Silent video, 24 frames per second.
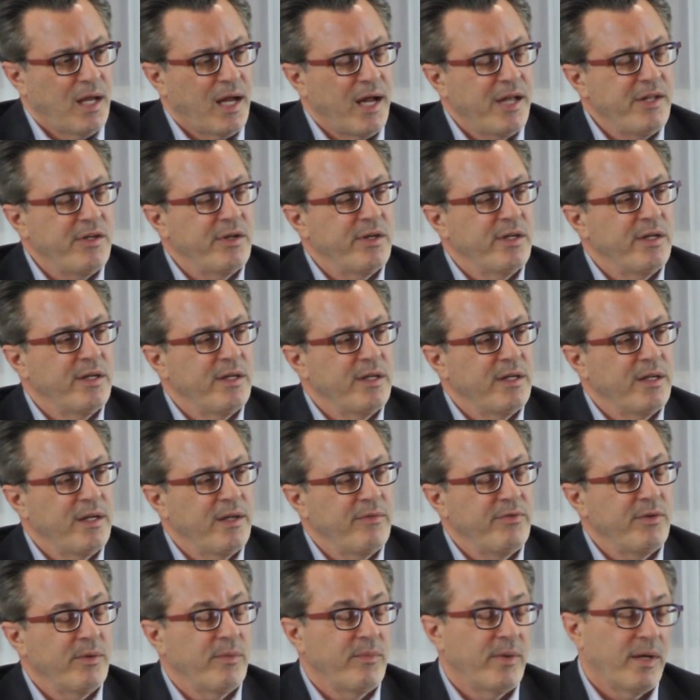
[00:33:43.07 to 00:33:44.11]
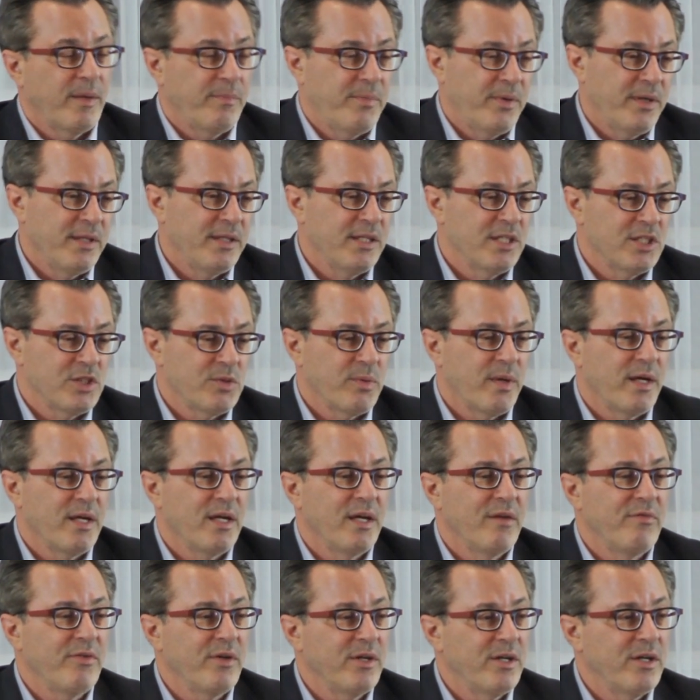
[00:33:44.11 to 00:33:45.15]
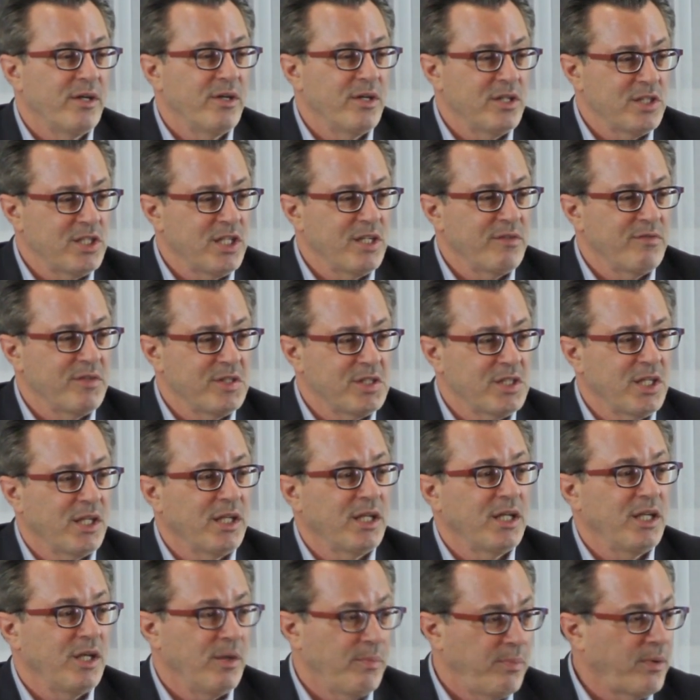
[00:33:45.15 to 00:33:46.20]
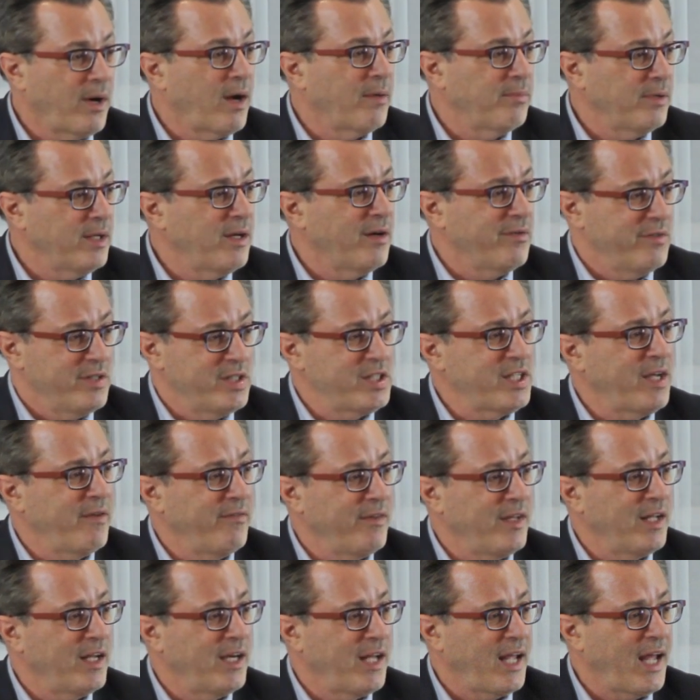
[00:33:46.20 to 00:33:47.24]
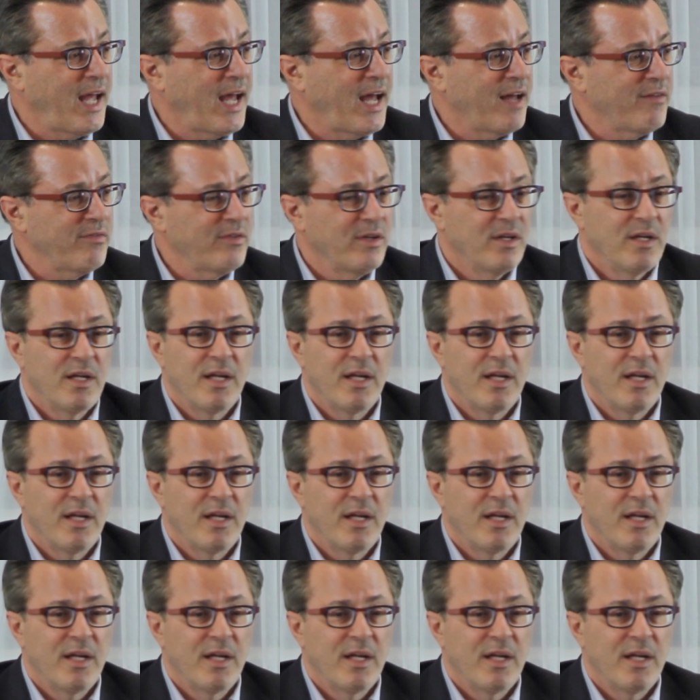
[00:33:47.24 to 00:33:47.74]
and well, put it this way, if you're in a nursing facility, you're probably over 70 and a half.